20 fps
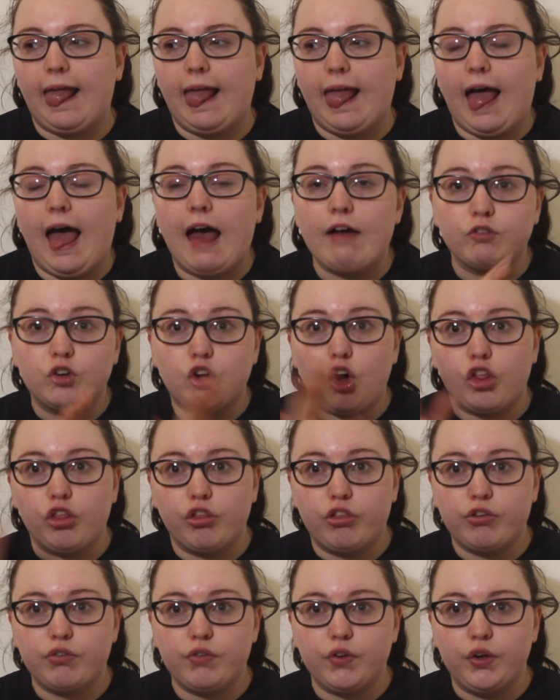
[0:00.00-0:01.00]
have
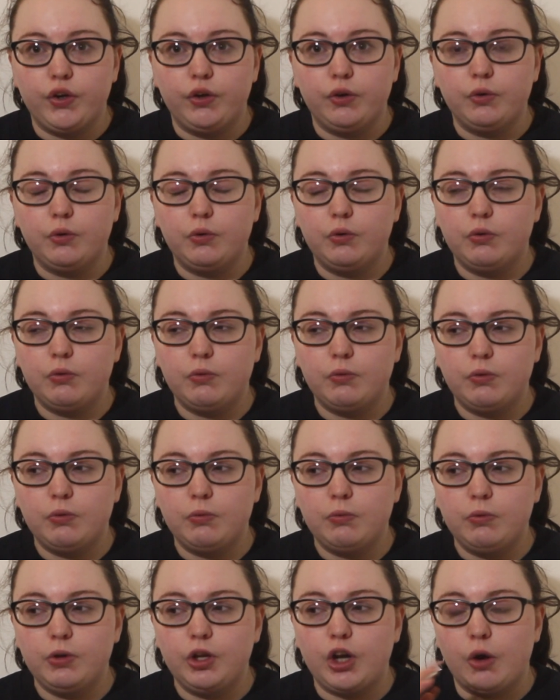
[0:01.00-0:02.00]
gone through,
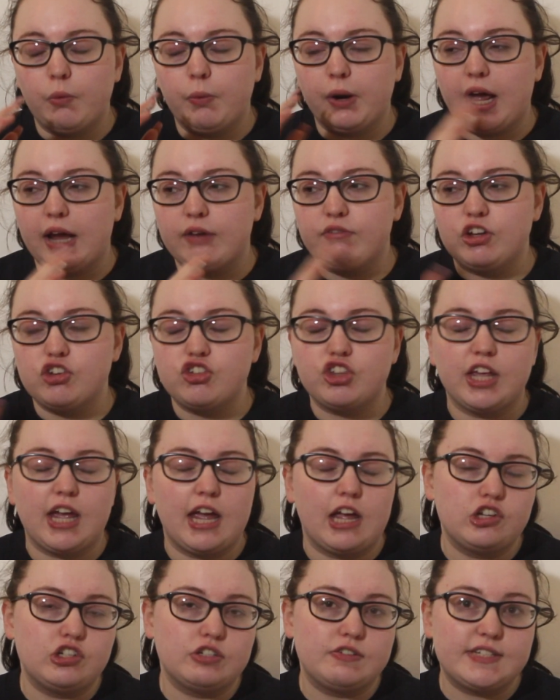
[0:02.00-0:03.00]
when I reached the
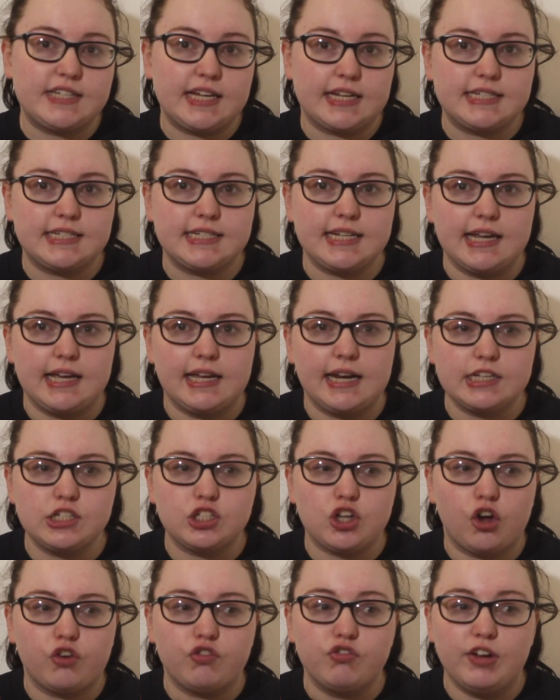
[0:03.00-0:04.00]
age of 16, I
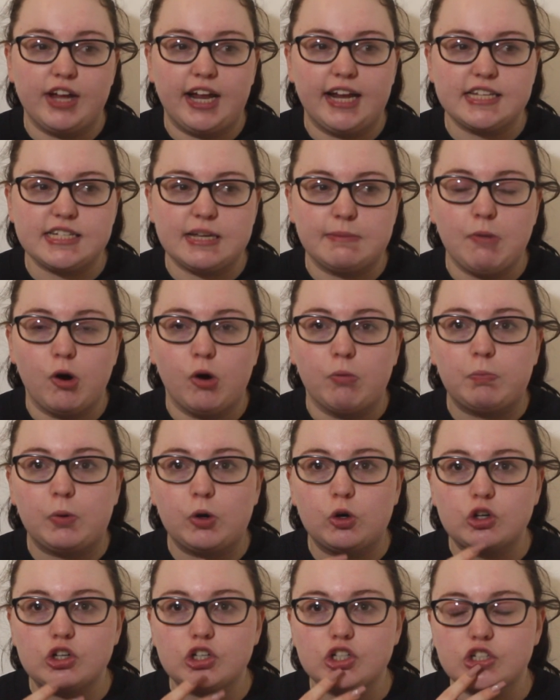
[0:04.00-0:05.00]
started reading more
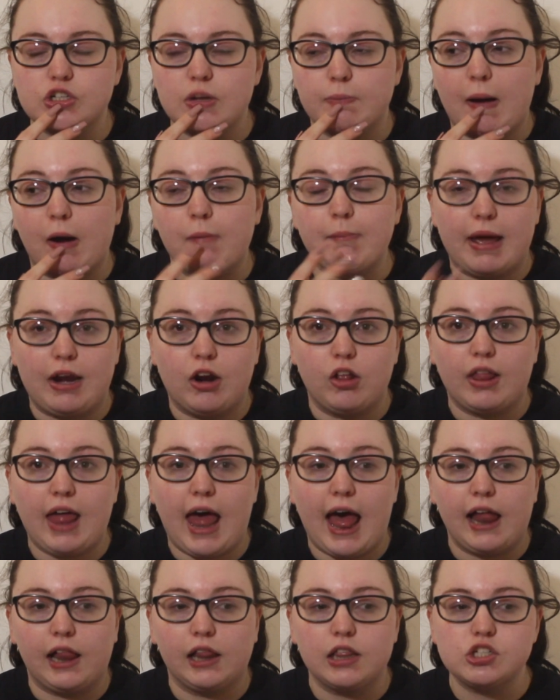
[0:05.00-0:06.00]
books about mental
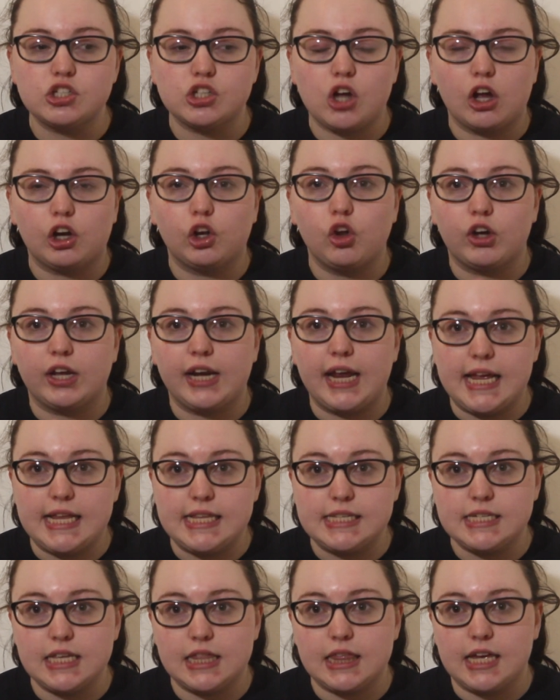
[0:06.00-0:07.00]
health, started looking
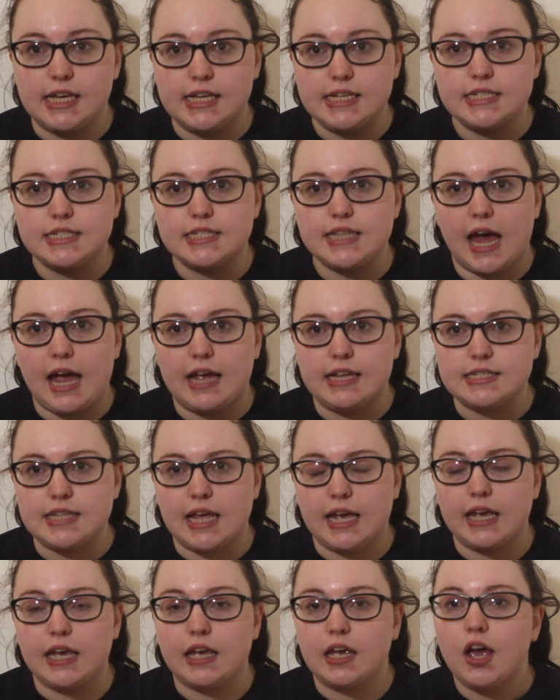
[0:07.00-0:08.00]
into things, that it's
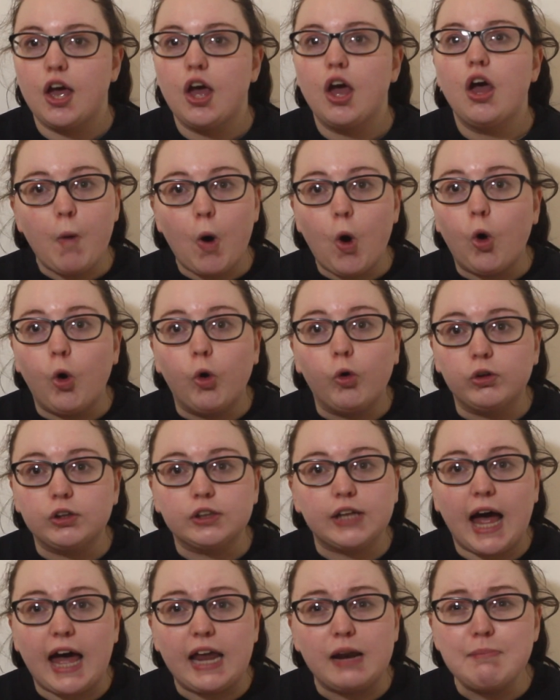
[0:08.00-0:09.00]
like
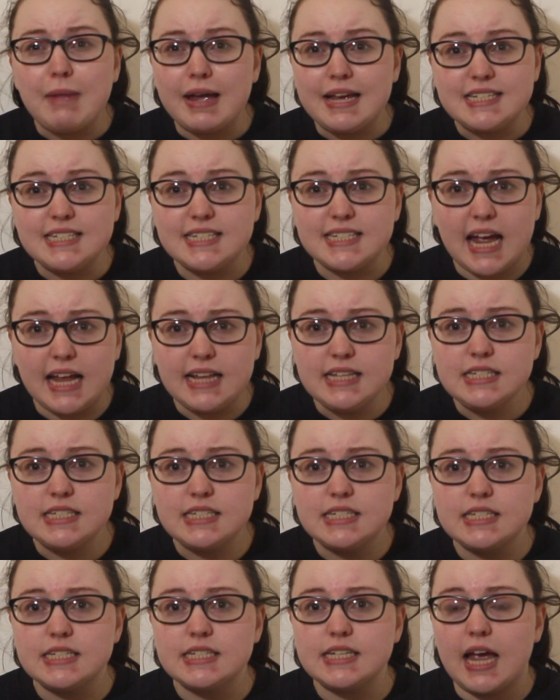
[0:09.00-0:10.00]
all kind of makes
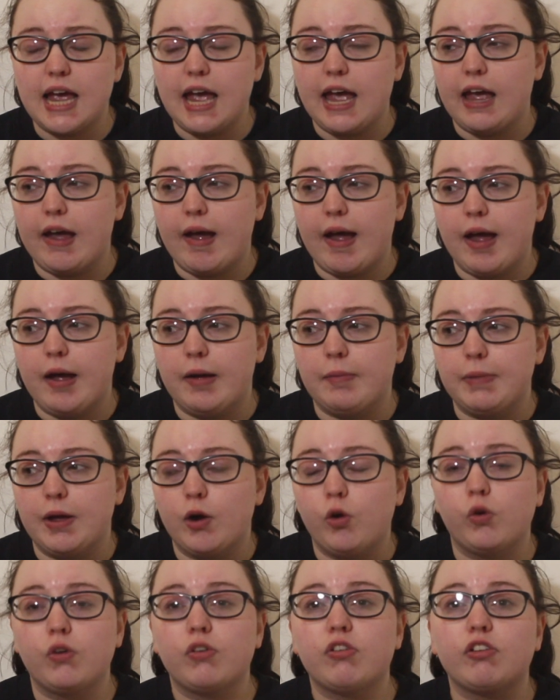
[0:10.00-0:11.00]
sense. It
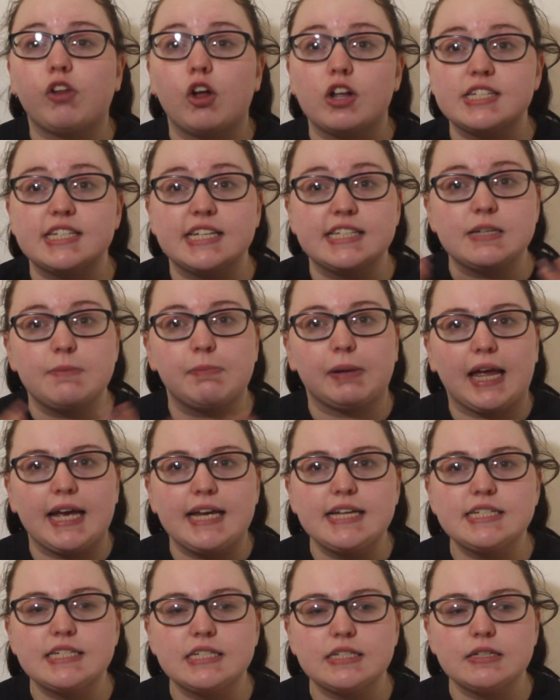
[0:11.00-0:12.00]
all slots into
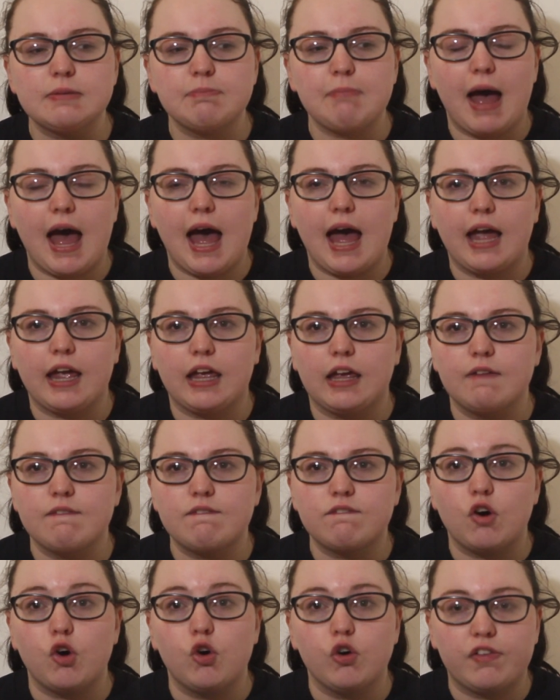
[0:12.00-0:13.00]
place, my
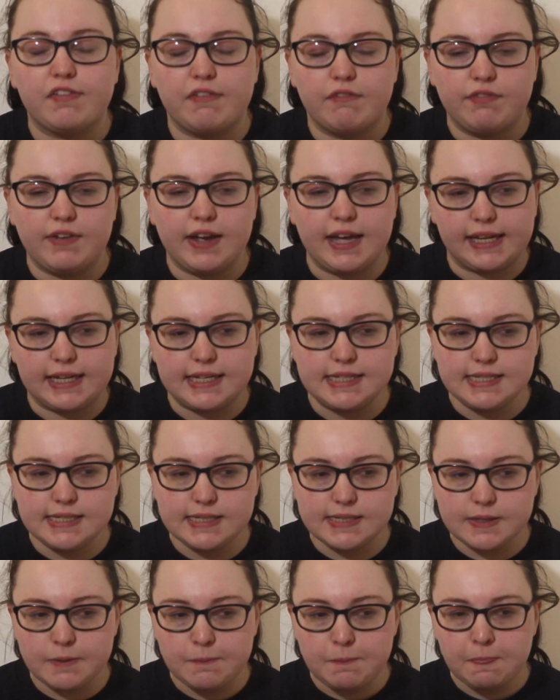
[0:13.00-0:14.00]
thoughts and
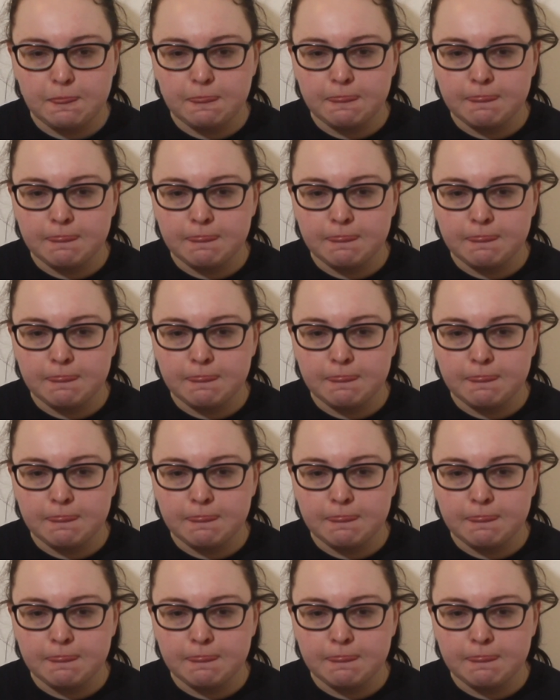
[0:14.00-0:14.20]
feelings,